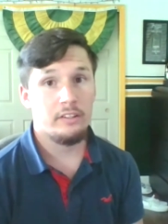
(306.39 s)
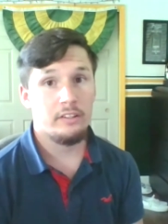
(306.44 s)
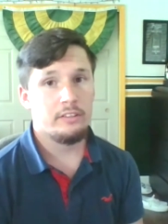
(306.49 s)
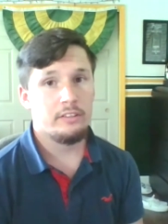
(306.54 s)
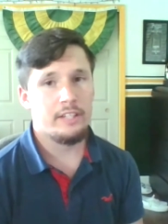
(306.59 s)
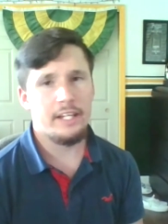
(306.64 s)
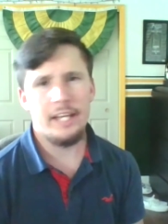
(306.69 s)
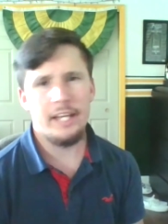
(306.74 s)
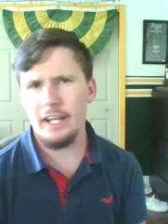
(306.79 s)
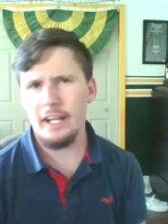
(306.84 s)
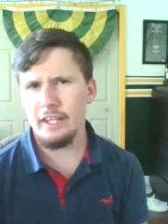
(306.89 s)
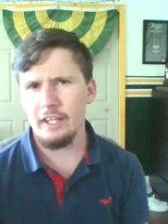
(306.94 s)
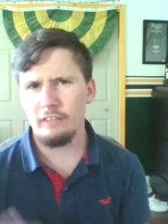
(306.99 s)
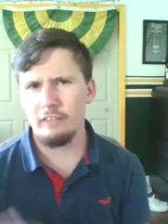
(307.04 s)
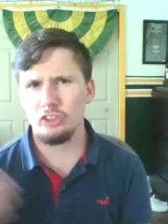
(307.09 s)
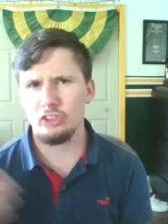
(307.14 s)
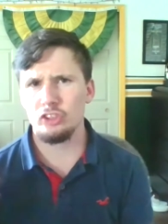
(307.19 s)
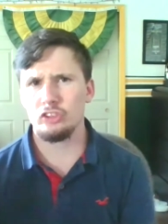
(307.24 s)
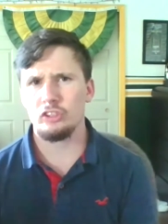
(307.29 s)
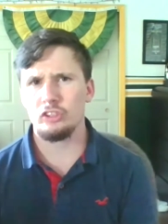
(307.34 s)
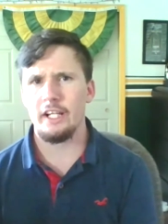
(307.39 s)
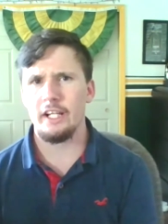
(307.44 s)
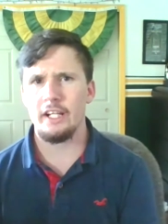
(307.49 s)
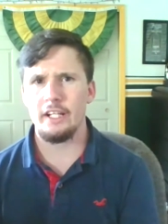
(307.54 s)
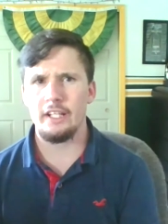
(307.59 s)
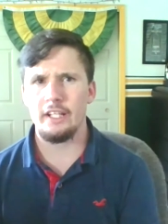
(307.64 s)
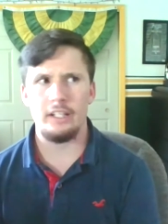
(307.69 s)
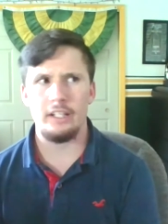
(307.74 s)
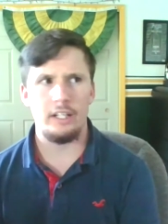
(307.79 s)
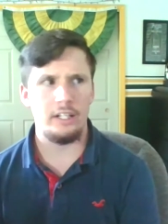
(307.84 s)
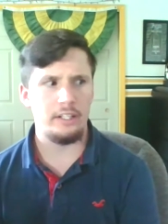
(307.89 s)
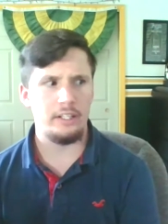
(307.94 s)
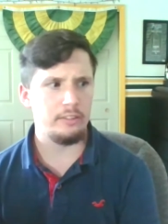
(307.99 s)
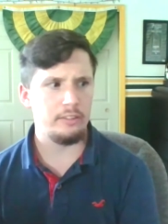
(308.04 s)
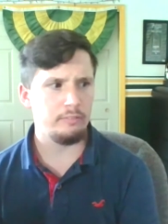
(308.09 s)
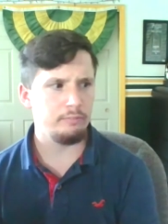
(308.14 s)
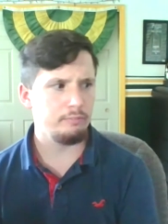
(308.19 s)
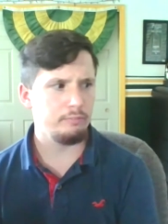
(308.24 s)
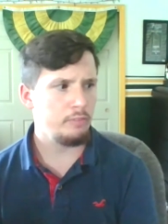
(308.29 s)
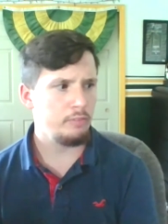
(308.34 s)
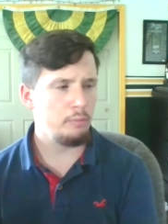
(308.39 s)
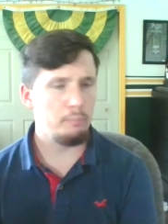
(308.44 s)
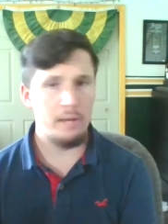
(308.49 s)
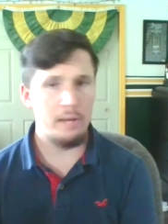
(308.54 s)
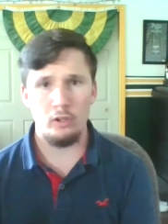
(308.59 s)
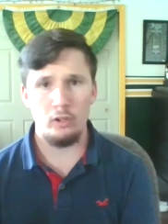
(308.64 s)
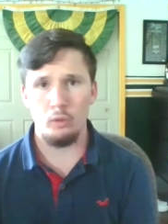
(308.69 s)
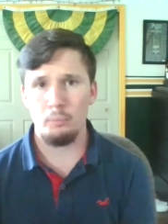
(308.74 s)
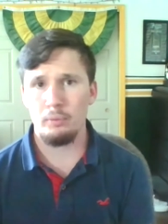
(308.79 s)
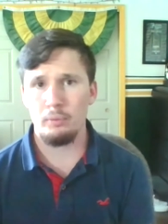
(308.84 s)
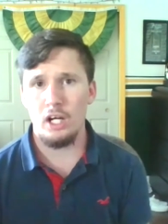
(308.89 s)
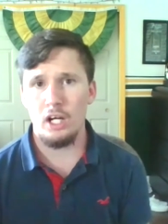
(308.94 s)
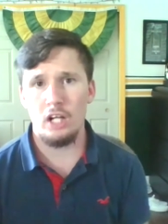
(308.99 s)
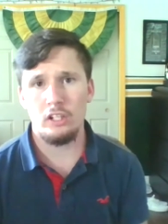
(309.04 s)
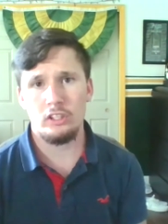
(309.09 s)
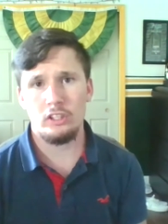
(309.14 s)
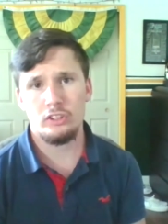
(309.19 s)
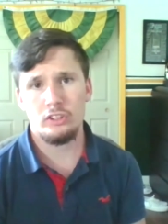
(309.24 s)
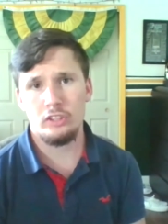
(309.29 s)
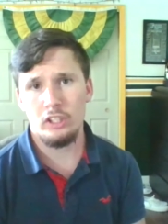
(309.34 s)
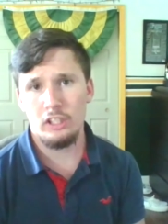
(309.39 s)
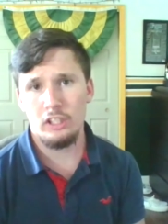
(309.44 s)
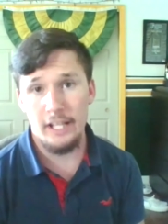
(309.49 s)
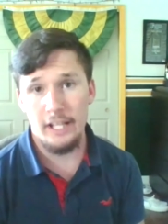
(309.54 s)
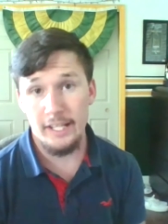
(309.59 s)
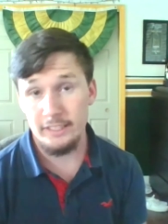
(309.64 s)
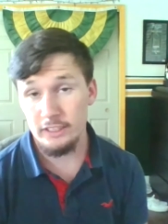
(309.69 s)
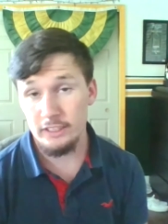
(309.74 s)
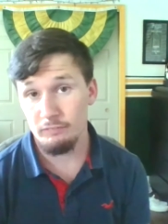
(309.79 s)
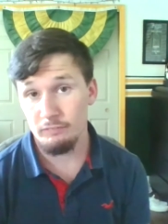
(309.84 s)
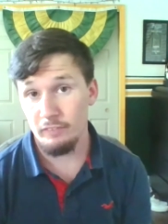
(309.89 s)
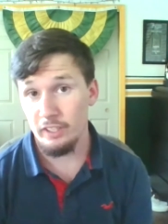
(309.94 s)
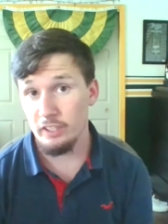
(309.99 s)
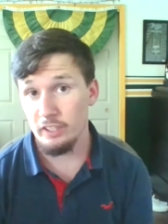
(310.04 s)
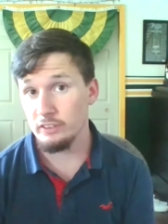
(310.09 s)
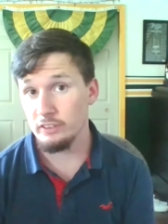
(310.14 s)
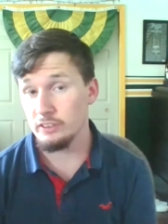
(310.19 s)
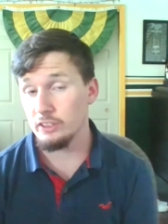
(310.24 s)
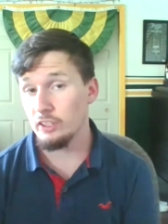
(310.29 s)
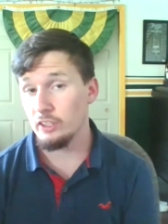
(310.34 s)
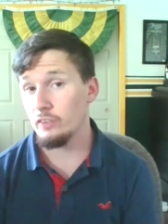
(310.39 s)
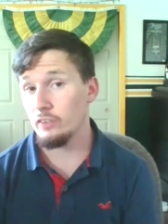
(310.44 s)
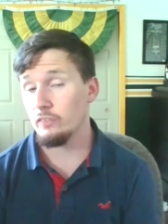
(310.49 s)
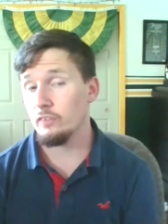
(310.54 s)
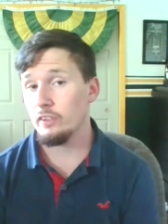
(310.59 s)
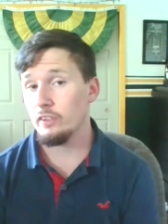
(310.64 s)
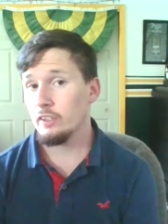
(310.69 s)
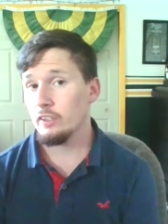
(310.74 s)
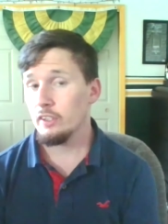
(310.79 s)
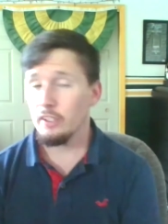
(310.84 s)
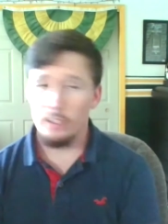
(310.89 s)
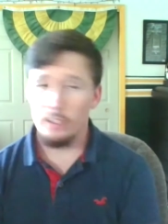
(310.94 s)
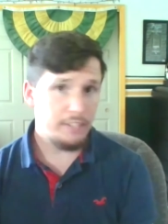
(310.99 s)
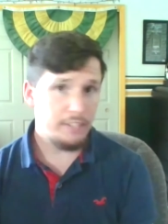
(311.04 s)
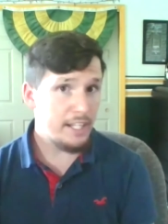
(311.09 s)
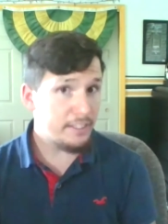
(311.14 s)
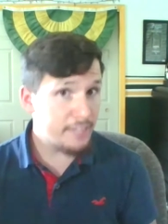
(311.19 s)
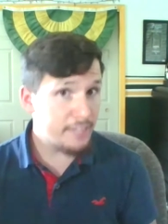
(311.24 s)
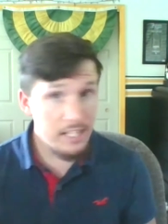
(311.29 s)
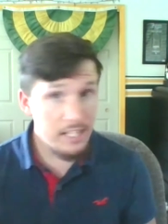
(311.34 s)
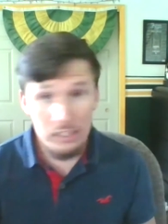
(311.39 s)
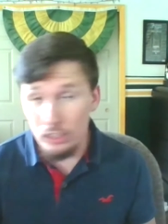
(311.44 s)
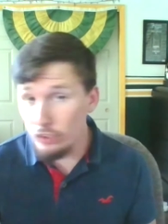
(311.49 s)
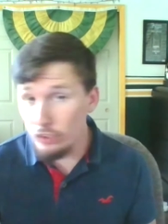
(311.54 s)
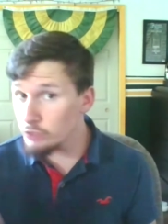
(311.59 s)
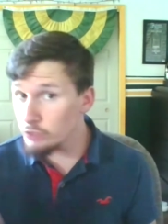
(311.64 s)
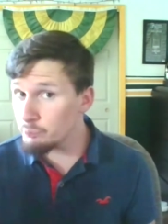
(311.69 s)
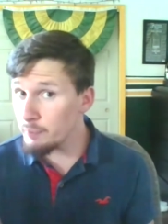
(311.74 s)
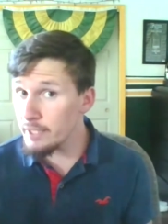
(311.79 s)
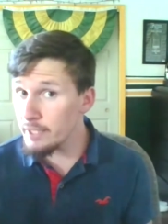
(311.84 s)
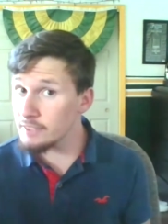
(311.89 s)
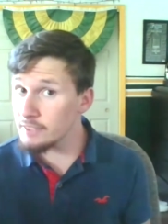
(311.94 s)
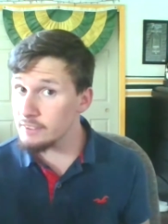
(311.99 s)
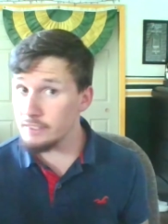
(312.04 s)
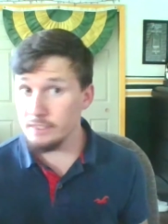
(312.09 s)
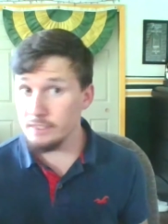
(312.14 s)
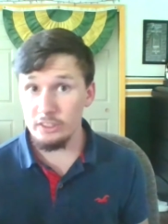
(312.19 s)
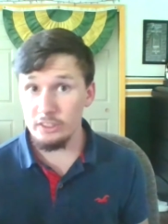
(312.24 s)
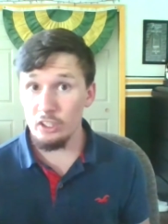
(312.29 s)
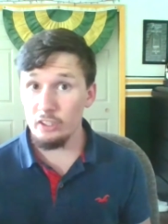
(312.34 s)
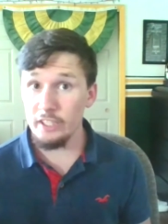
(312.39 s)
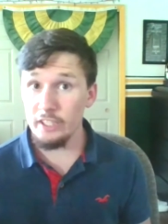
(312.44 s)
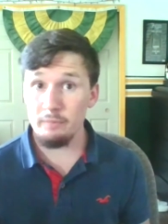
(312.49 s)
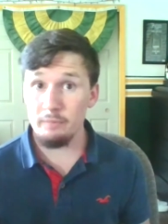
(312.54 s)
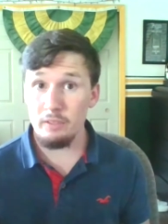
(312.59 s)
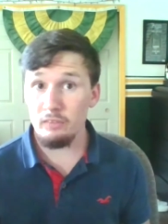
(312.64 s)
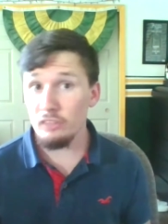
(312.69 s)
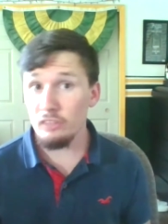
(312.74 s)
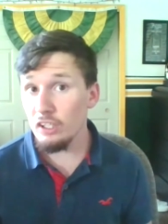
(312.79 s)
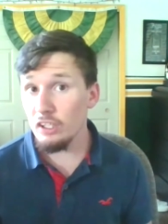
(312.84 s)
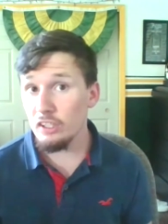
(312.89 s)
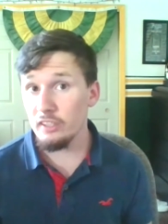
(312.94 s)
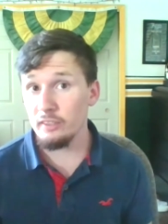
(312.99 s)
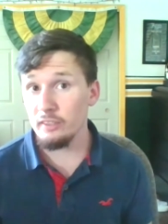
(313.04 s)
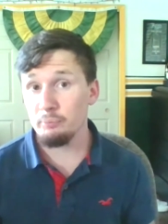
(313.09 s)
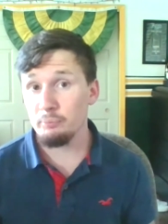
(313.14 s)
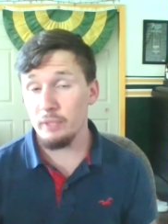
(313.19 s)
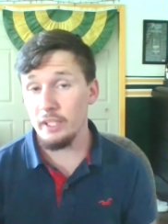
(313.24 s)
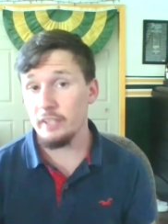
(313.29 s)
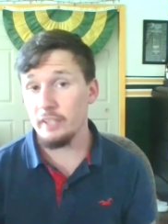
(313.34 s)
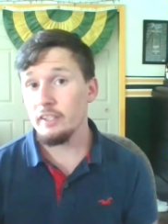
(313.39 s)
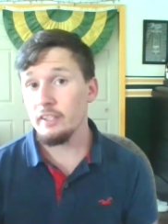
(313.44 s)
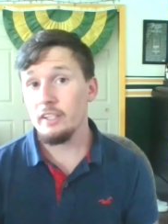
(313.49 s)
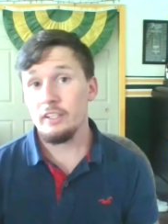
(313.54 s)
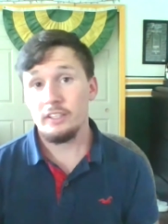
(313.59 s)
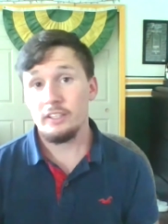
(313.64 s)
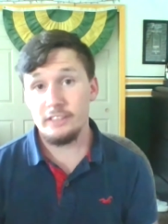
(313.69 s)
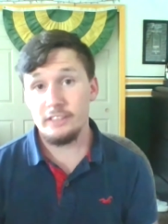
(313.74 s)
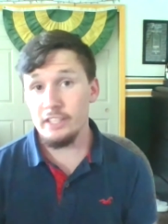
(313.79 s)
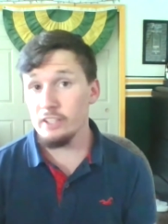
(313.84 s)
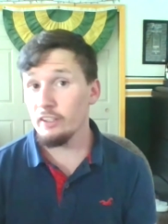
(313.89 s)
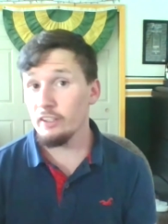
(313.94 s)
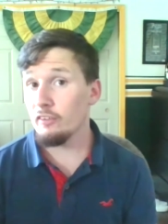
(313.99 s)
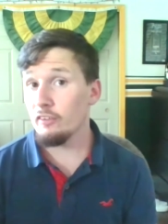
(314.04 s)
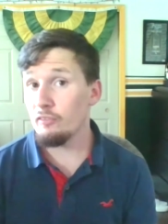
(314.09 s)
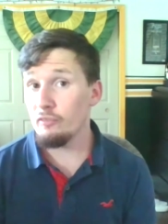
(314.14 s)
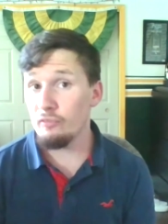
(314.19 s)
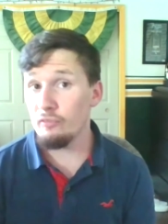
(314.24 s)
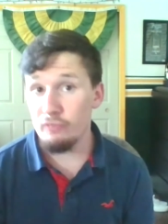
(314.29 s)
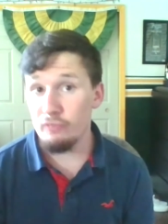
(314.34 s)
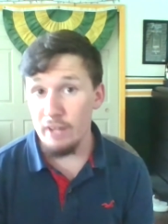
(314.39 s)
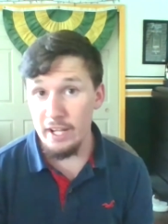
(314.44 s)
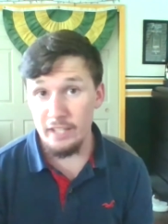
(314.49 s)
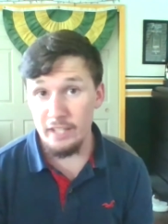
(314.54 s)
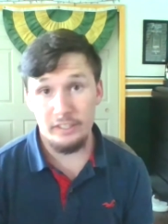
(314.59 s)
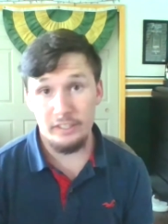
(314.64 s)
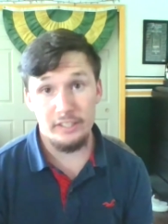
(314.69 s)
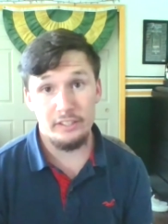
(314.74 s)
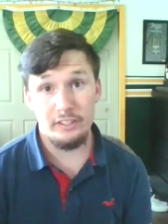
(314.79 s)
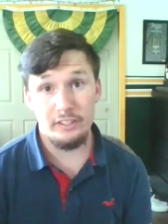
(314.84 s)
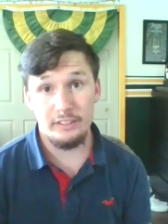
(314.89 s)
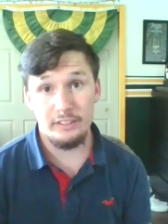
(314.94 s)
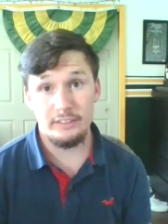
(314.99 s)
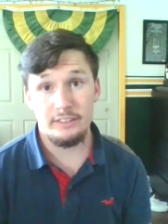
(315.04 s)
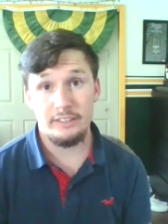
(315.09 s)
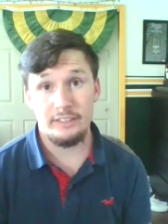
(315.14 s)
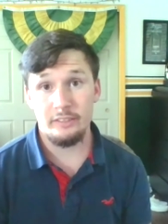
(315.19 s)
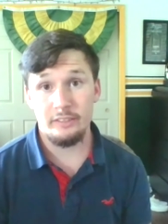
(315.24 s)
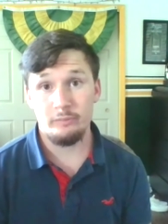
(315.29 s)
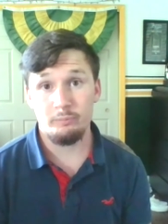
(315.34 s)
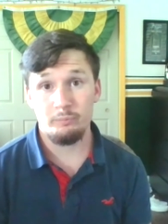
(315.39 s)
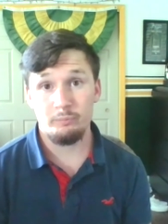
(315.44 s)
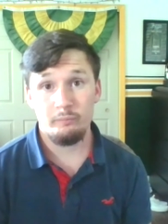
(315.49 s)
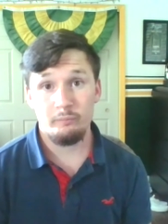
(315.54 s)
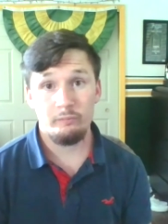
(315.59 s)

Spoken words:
They ended up trading Michael Brockers to the Lions as well. So they did lose pieces, don't get me wrong, but still a very good team.